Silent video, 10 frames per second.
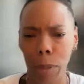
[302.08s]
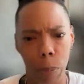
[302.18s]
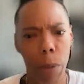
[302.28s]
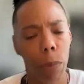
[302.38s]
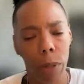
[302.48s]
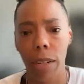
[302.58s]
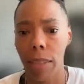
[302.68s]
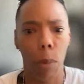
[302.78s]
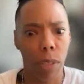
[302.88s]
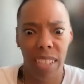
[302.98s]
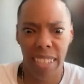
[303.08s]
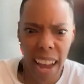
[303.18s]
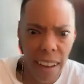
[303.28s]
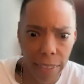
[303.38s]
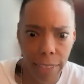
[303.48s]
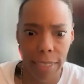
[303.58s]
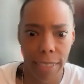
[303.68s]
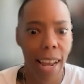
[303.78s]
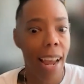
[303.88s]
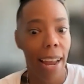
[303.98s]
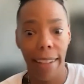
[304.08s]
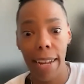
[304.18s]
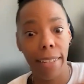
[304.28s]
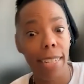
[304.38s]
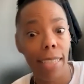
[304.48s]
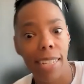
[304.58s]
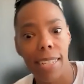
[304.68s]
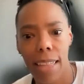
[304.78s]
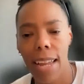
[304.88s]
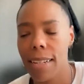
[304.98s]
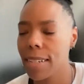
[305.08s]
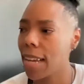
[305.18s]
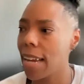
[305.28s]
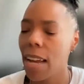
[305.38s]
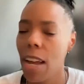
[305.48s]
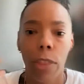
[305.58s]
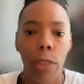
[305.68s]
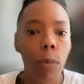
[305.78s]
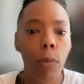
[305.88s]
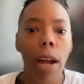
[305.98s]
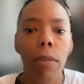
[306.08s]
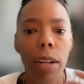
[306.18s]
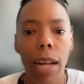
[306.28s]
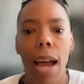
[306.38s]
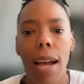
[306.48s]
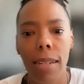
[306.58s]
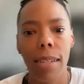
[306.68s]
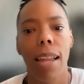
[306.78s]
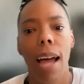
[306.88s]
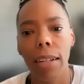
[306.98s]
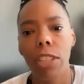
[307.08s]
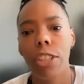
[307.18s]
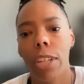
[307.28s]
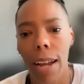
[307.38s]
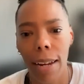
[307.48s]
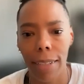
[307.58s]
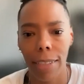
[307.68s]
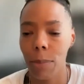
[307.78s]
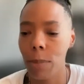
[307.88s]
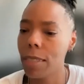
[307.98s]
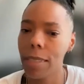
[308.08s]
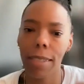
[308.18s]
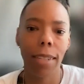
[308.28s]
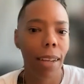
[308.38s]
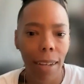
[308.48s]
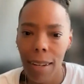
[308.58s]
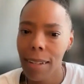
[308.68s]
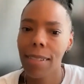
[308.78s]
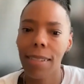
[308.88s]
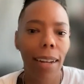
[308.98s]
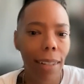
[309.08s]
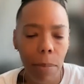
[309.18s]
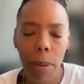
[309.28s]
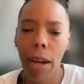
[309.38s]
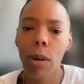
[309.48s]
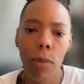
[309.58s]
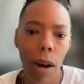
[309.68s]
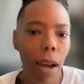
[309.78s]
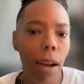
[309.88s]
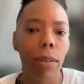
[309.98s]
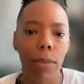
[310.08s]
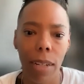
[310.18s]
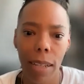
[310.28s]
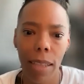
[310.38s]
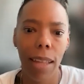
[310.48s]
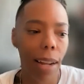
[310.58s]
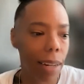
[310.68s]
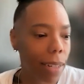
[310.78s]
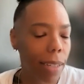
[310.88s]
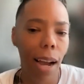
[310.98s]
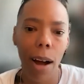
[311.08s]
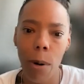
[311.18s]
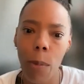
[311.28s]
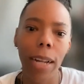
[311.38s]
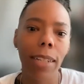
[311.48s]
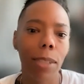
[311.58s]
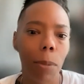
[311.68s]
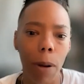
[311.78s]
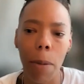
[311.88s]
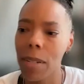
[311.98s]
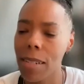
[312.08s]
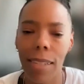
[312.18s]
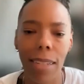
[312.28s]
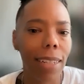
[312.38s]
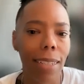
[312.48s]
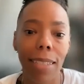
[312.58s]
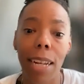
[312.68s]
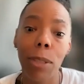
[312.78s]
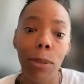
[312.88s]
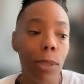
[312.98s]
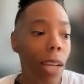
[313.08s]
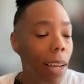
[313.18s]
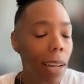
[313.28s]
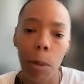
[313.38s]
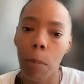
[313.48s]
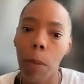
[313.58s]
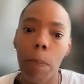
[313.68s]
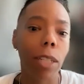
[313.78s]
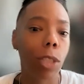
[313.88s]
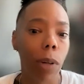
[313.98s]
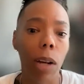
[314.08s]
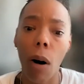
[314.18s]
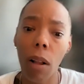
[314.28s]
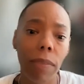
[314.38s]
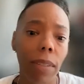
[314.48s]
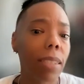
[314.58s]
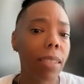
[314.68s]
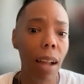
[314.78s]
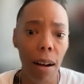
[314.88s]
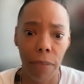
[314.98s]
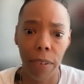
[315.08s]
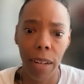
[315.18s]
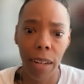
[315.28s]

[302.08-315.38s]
the people were here, they were savages and they did these things. It's like the rhetoric has not changed. We just cycle it back around. That is how white supremacy continues to perpetuate all of its stuff,